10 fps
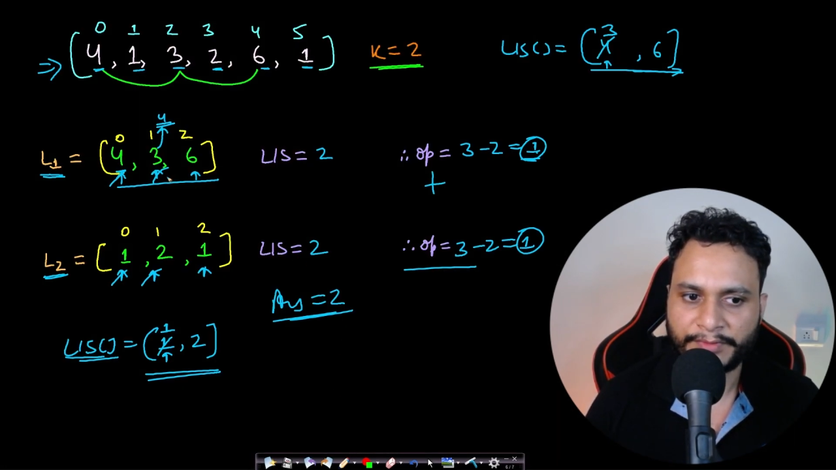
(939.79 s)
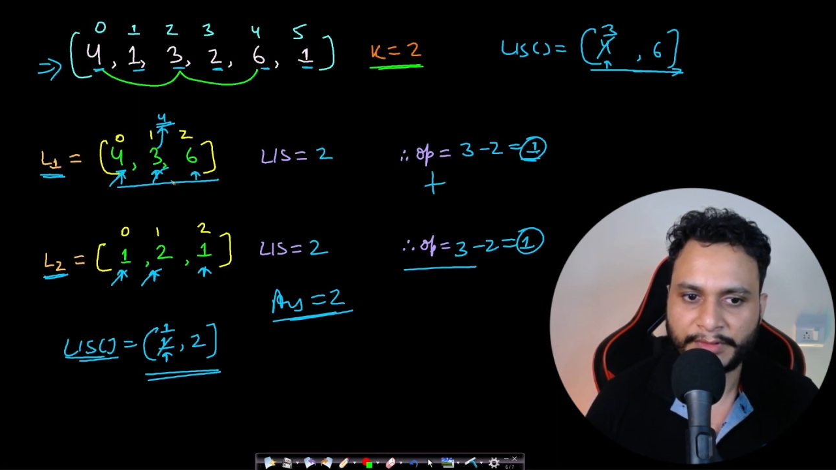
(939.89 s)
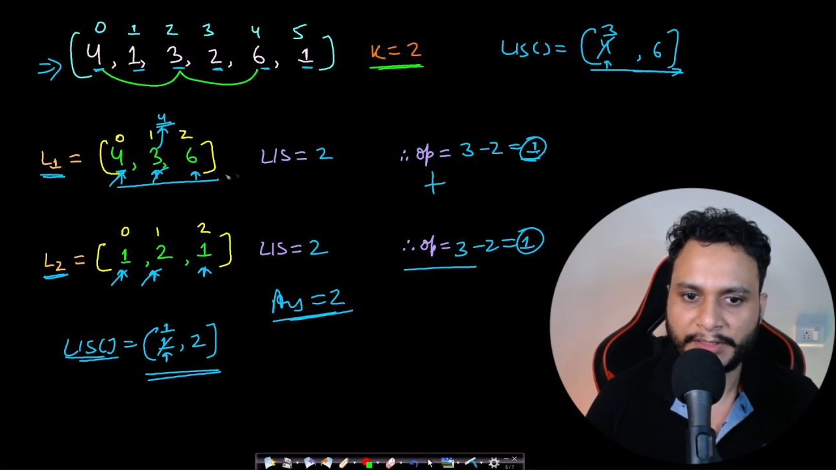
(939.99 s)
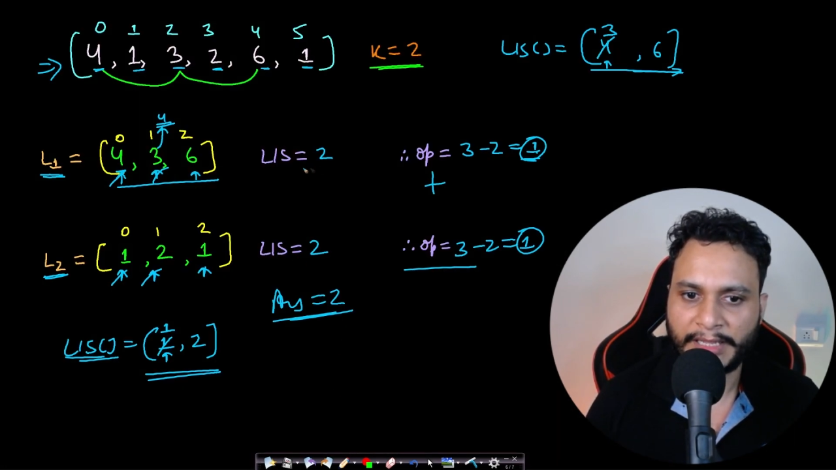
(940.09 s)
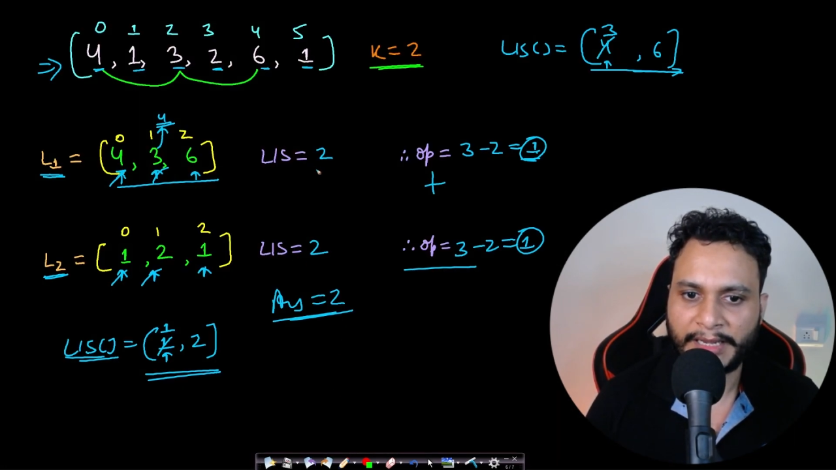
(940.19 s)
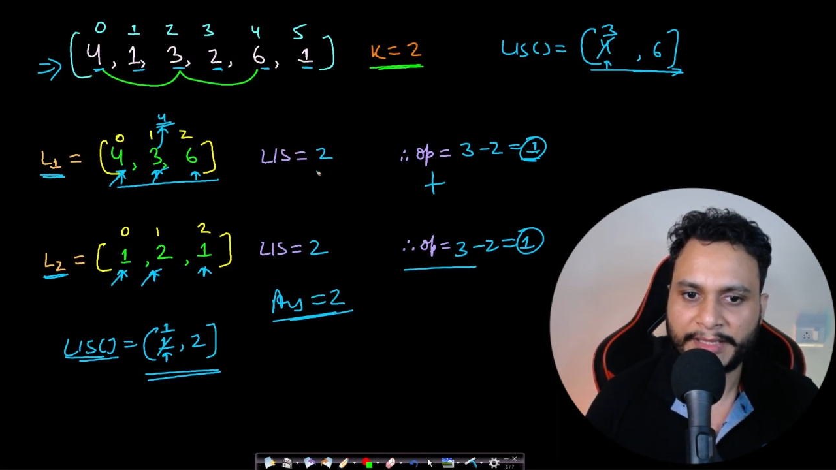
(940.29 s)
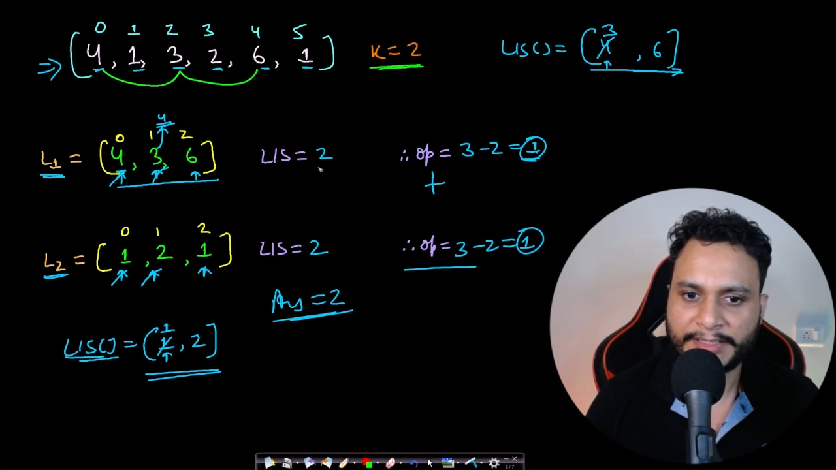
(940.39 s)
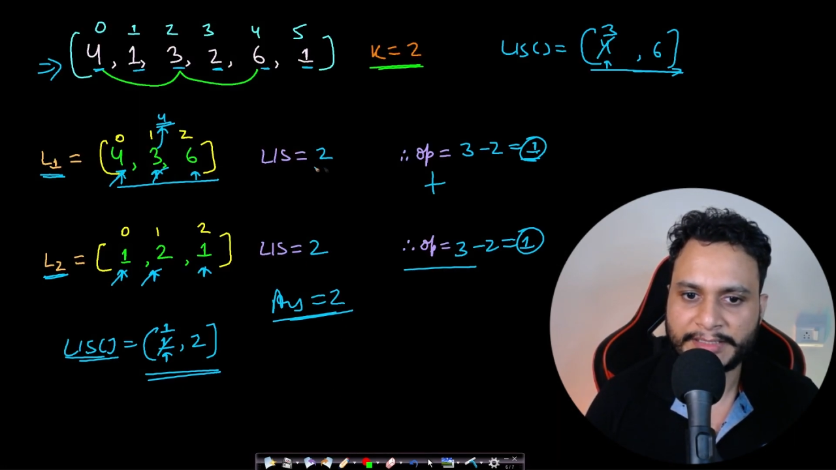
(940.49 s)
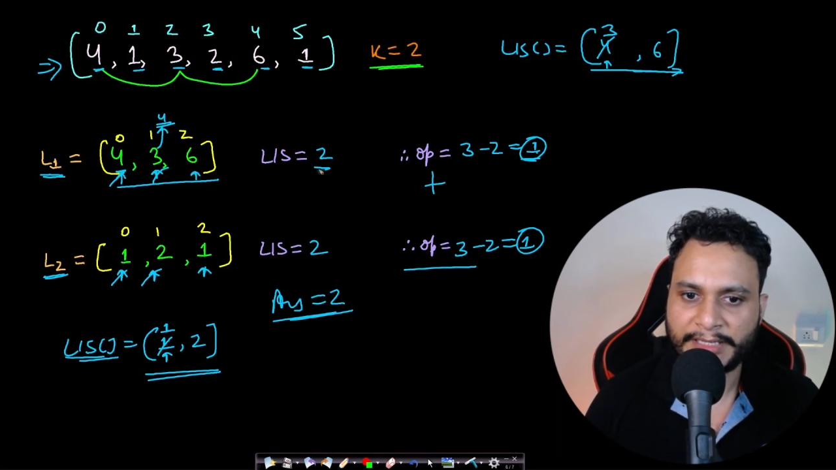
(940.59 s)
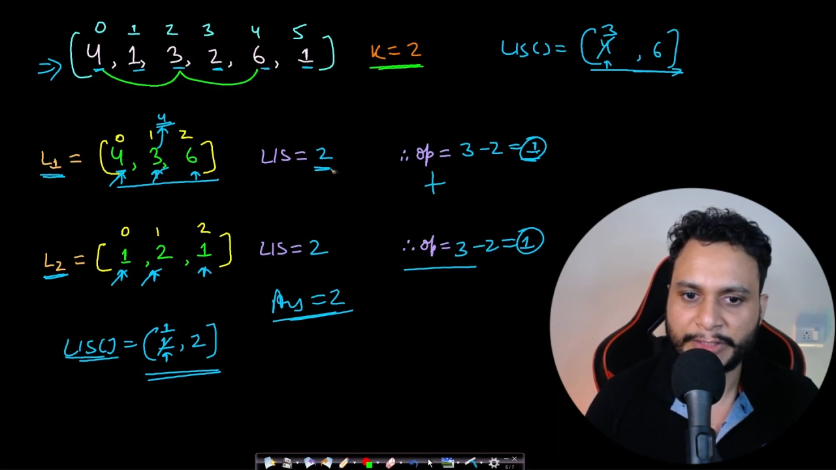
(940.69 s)
the
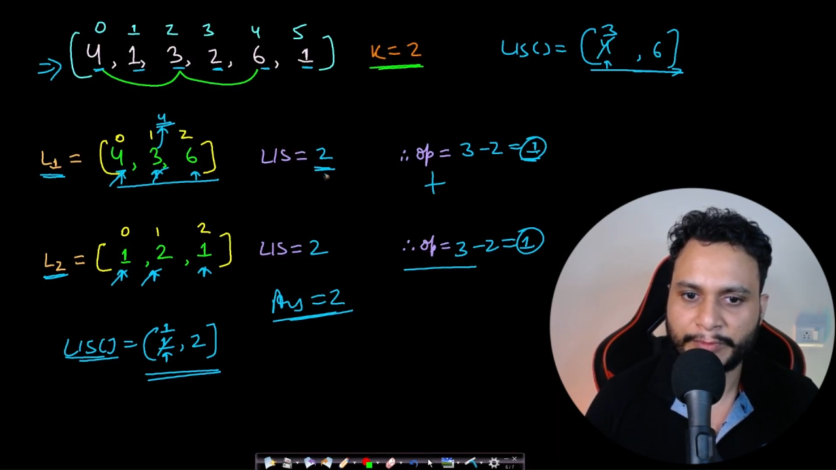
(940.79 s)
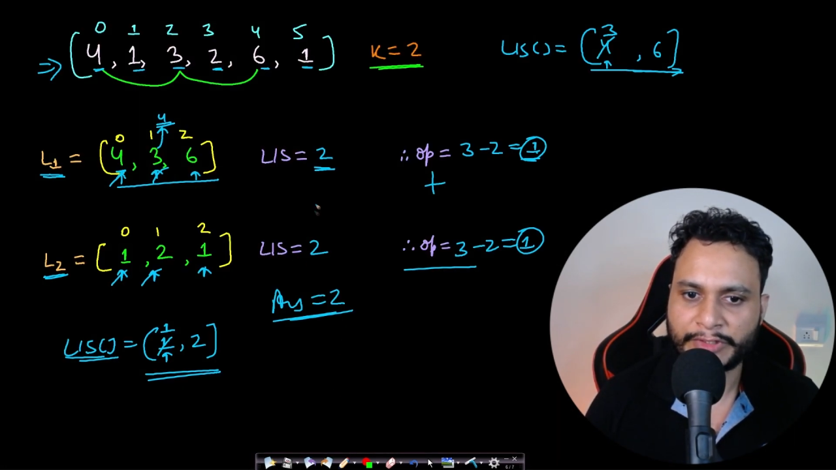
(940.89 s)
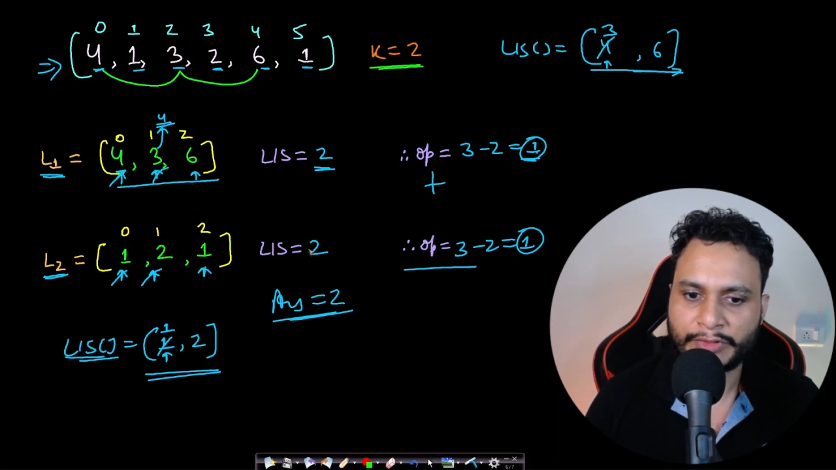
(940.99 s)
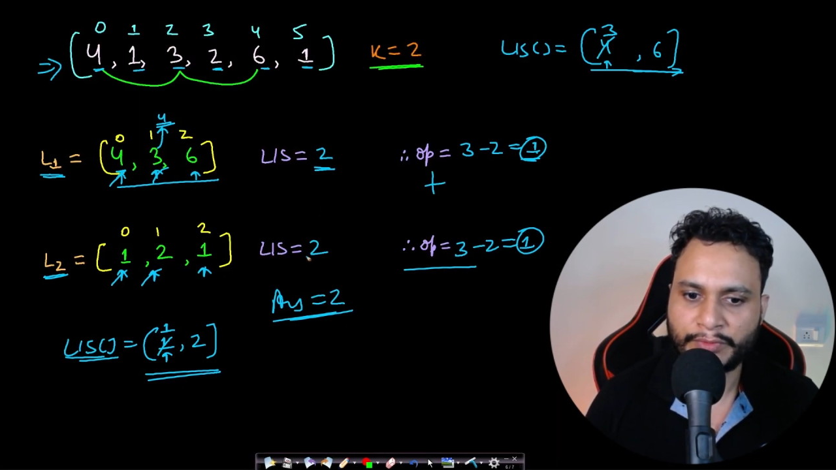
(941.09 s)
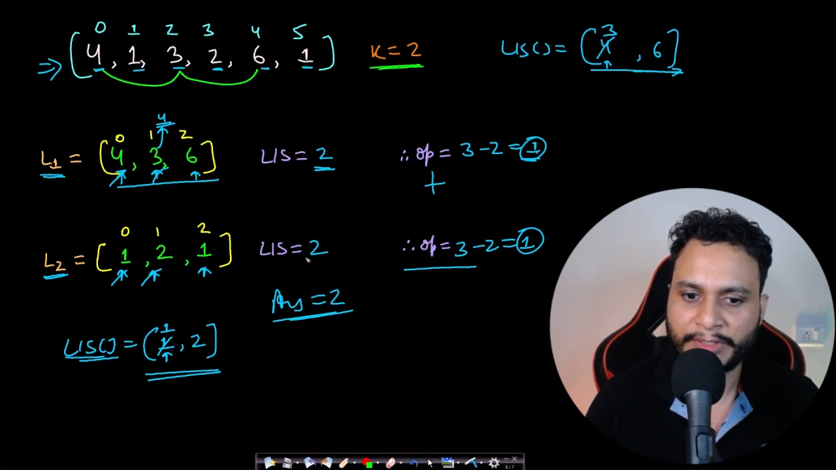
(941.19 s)
LIS length was 2